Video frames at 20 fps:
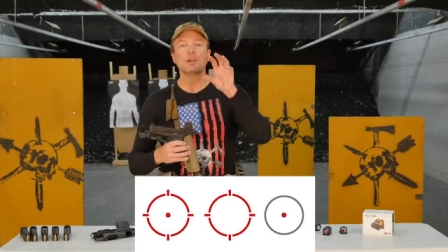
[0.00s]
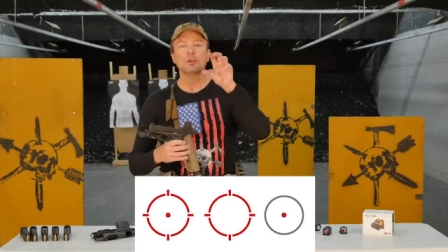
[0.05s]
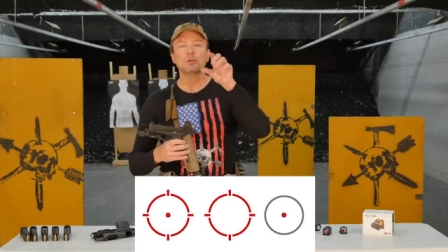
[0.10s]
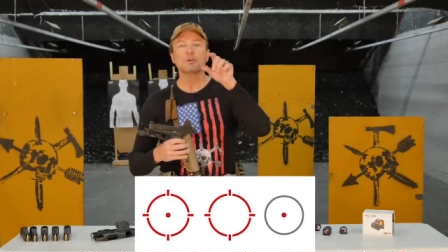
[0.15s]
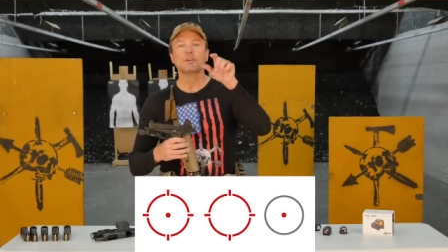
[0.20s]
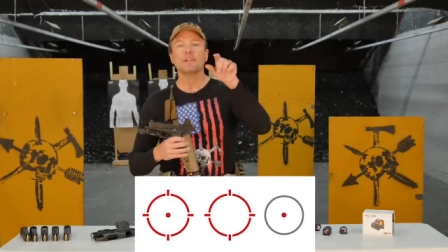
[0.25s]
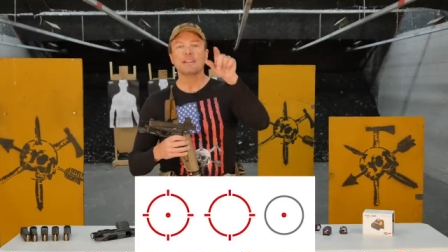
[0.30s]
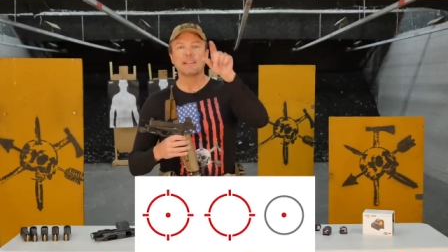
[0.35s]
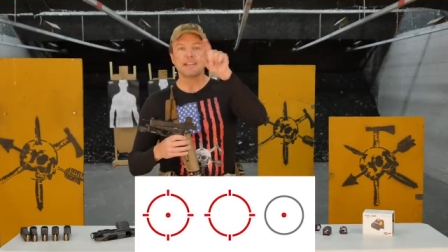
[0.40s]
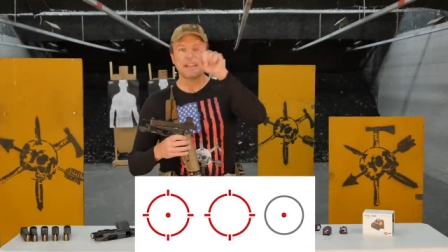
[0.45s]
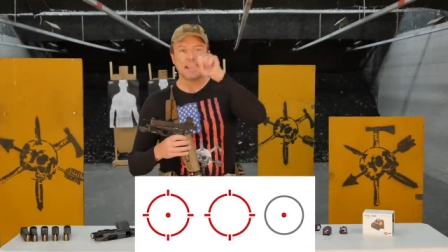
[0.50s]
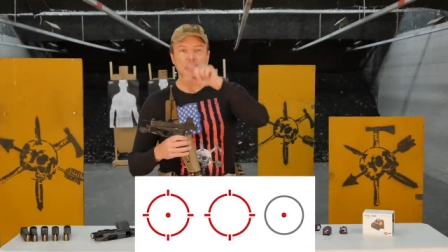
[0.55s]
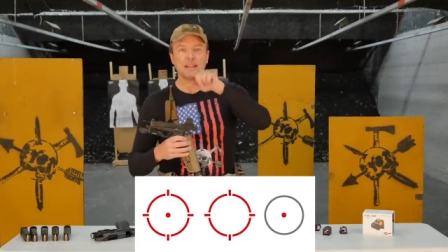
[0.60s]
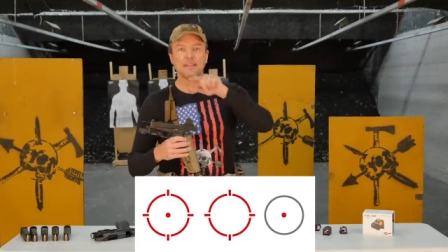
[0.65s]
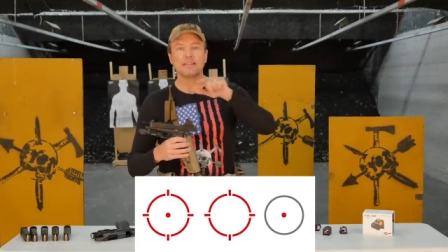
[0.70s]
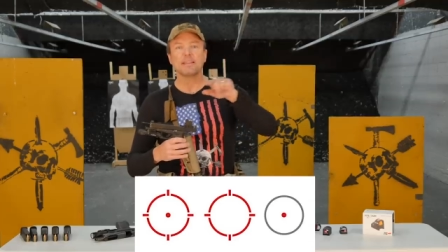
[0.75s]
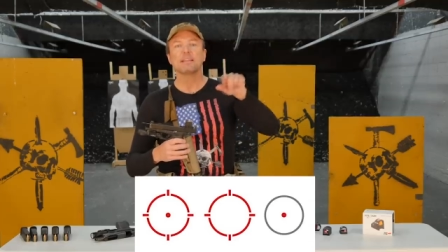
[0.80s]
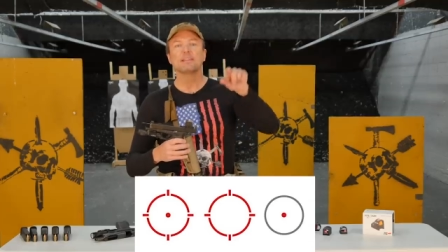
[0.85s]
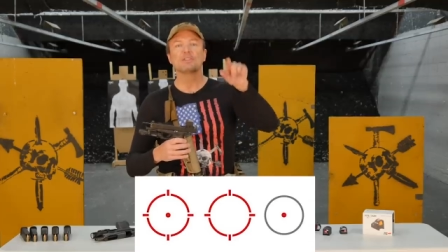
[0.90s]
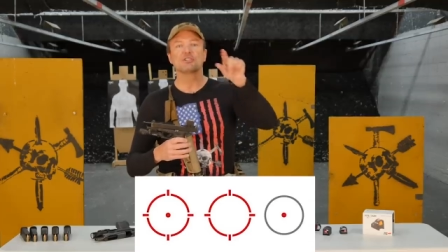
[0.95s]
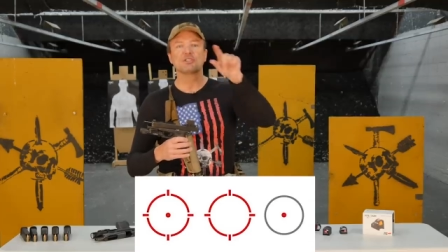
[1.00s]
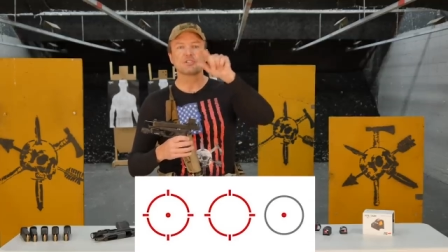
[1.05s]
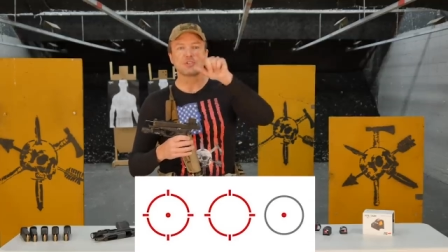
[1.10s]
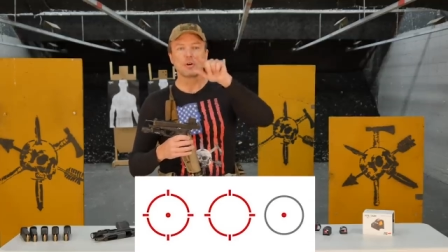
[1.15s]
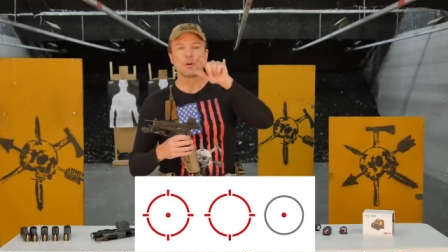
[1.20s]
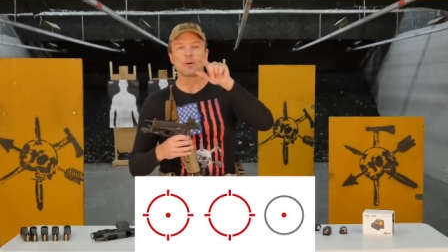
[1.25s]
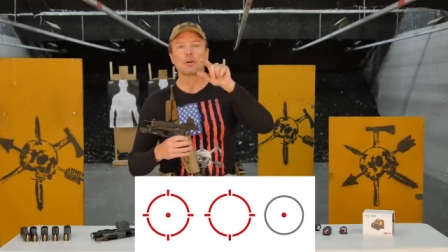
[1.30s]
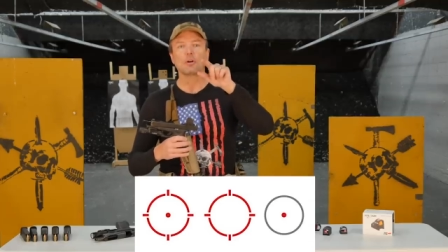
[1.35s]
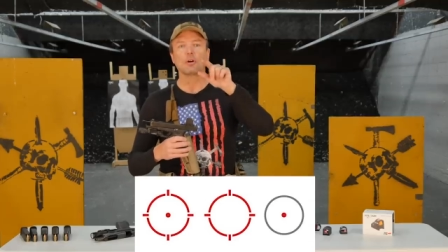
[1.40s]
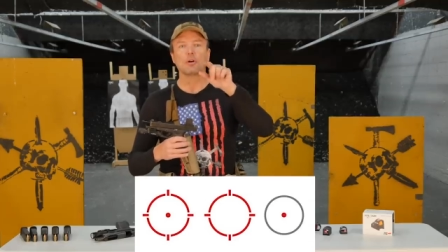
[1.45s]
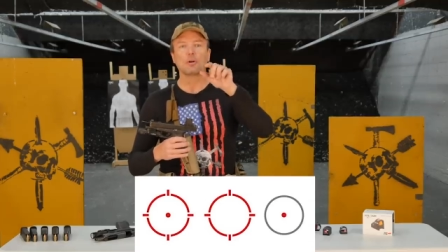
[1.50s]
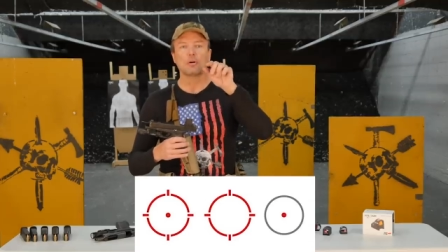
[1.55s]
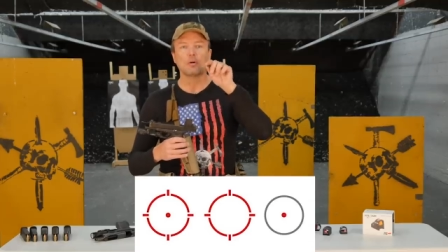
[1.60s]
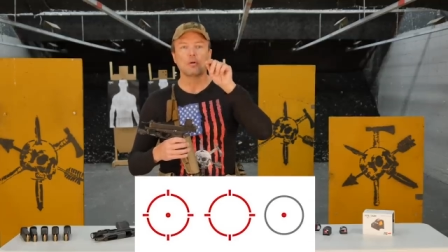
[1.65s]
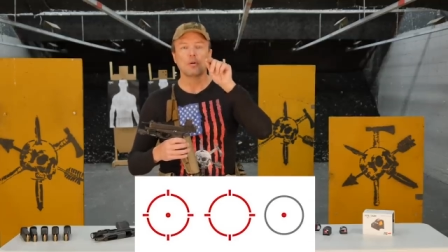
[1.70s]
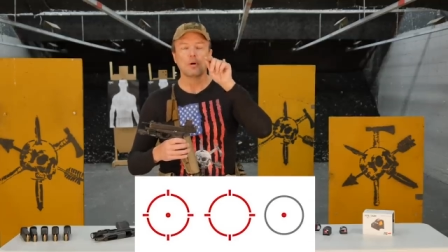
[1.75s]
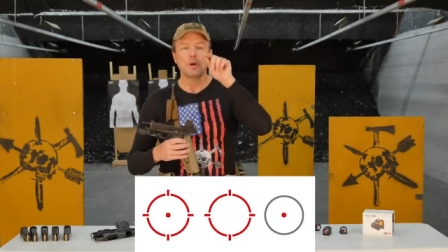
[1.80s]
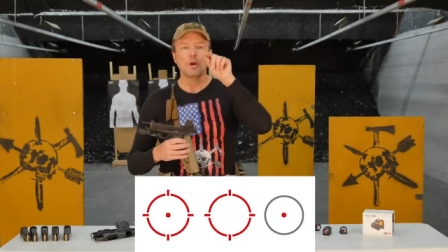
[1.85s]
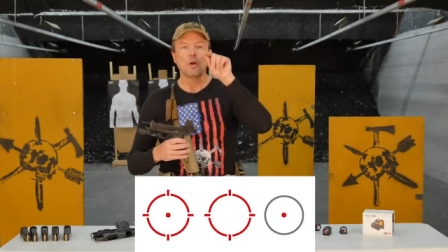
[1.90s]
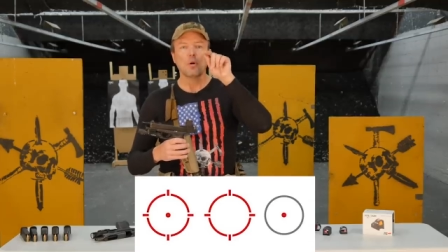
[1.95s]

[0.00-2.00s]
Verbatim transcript: you can get the circle